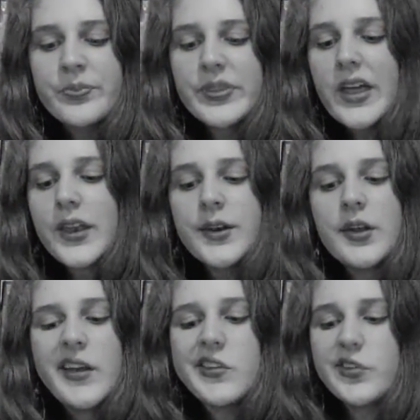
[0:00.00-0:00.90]

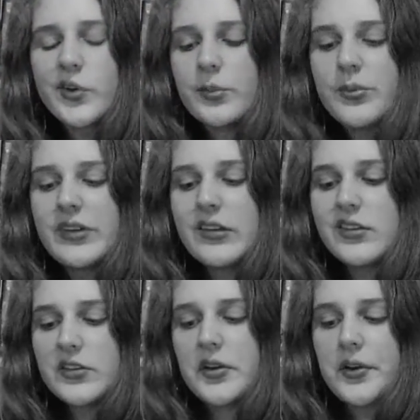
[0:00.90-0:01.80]
then a
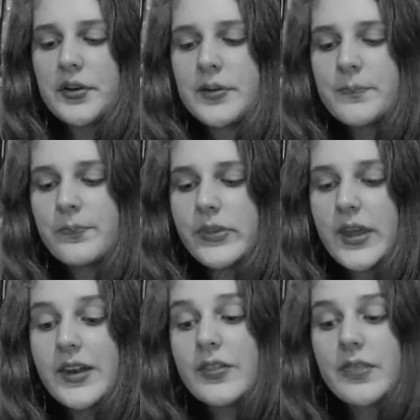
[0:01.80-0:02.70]
circumstance occurred,
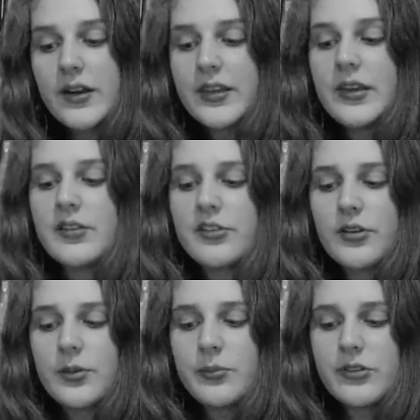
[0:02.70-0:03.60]
an unlucky
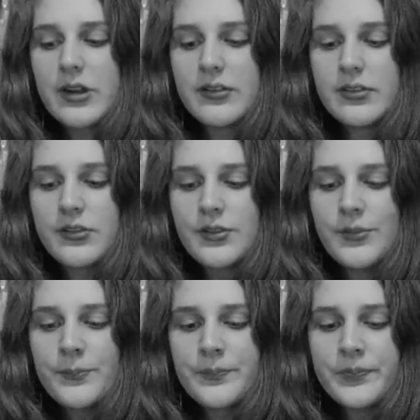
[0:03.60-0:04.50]
circumstance,
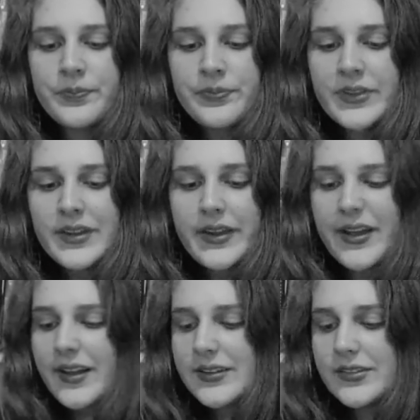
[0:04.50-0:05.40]

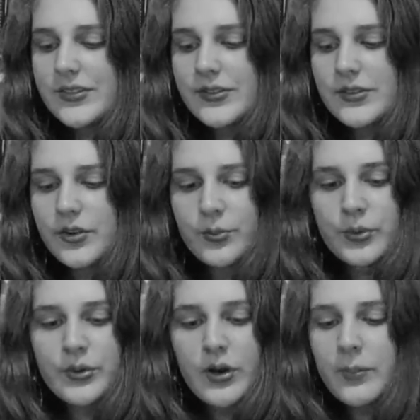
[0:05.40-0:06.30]
to
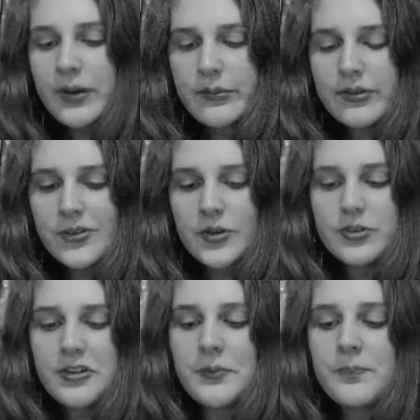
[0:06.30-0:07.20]
ruin all my
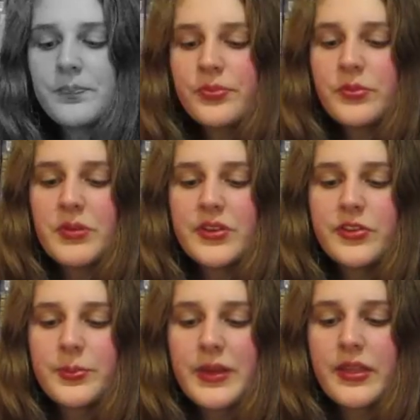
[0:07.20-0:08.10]
resolution.
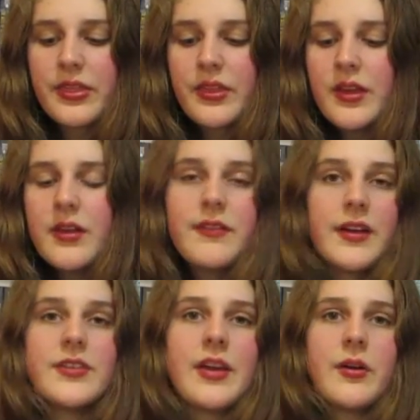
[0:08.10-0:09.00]
Miss Smith
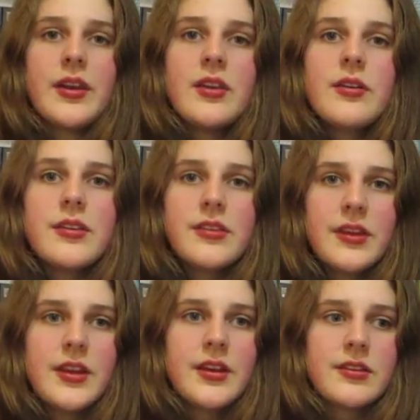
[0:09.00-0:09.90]
finds out, and you can
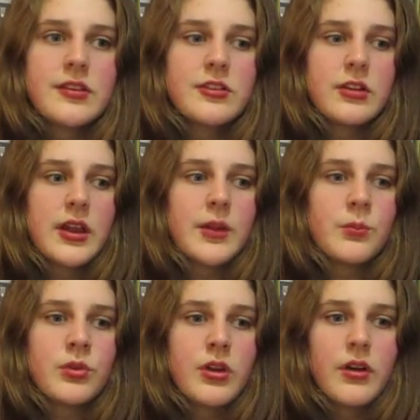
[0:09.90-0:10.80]
see he's
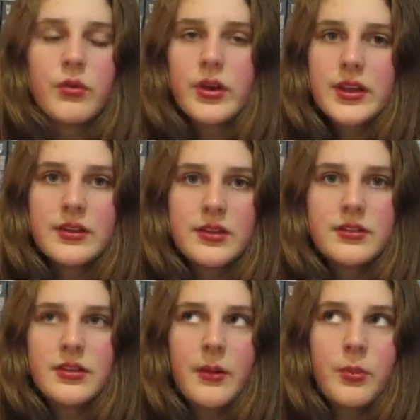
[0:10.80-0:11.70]
ashamed of what he did
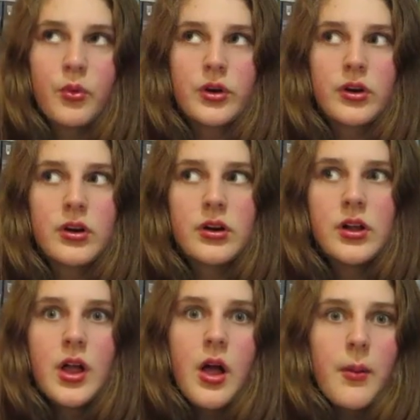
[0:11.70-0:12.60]
to that poor girl,
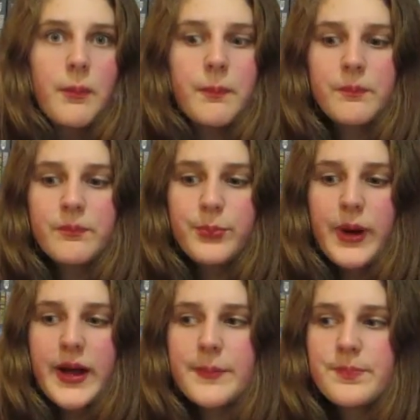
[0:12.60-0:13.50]

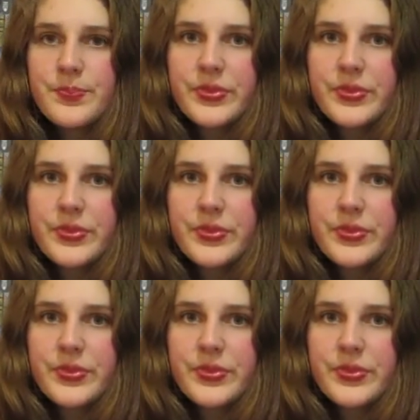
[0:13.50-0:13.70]
but